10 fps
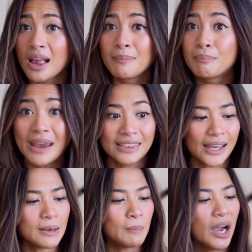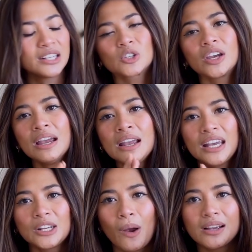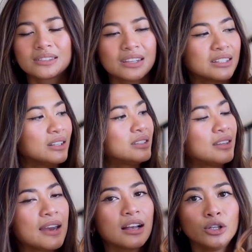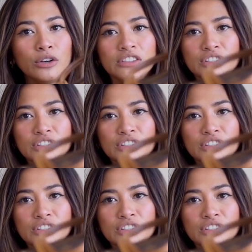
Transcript: bear that in mind. So anyways, this is the Louis